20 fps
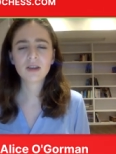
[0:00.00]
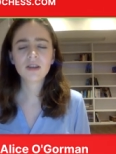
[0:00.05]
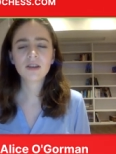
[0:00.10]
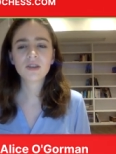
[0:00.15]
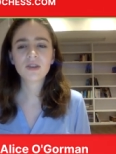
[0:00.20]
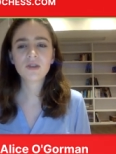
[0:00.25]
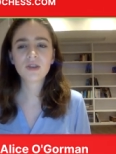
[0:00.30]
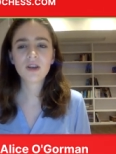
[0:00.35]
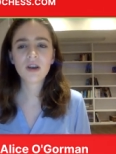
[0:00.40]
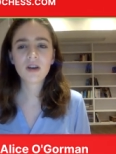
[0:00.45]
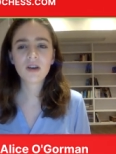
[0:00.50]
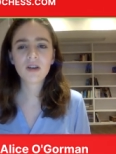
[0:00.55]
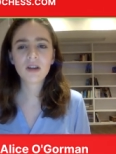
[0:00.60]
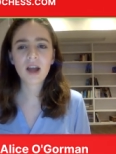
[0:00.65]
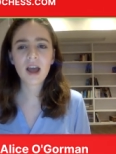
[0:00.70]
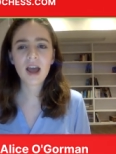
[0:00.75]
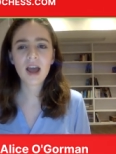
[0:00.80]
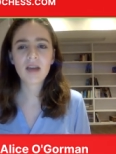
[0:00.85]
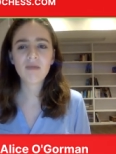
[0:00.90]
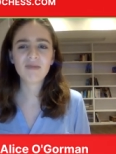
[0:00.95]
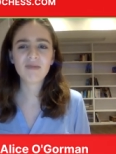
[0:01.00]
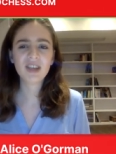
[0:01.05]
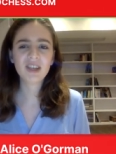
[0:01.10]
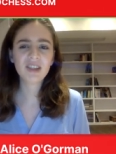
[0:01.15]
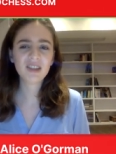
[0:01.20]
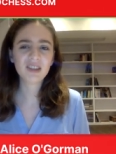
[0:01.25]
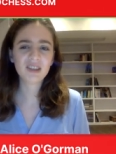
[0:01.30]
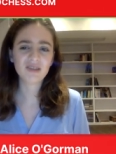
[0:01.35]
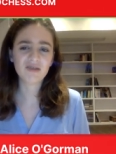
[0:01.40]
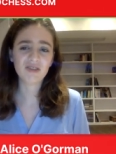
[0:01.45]
So the
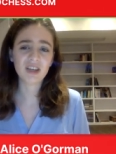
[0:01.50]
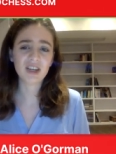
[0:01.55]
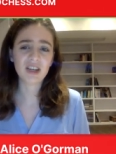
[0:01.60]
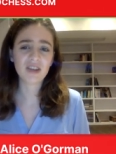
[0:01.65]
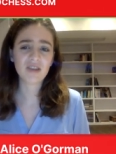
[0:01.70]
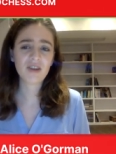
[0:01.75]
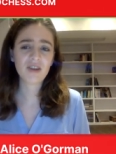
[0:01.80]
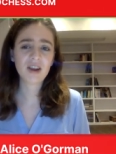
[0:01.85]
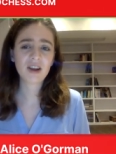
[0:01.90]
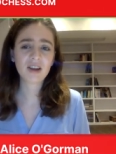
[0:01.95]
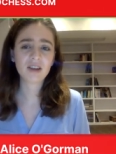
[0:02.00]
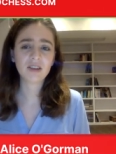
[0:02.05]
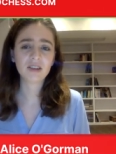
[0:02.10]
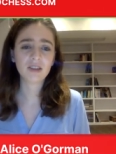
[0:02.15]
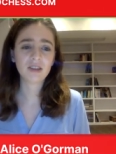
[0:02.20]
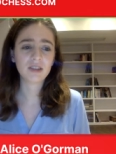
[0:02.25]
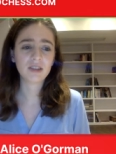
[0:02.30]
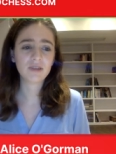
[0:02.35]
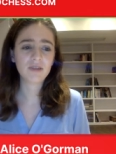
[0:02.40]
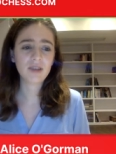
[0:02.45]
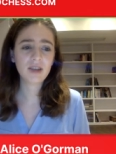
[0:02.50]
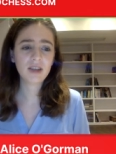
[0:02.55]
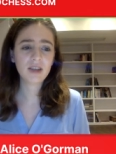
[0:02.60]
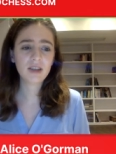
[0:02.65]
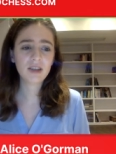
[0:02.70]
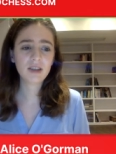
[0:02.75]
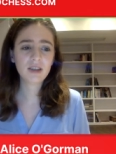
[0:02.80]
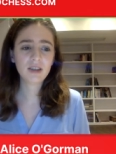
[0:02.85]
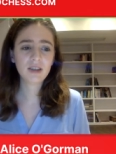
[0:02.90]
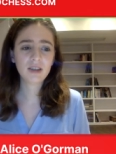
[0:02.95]
this isn't really a threat because it's
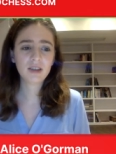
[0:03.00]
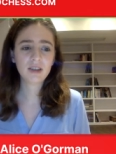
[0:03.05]
defended.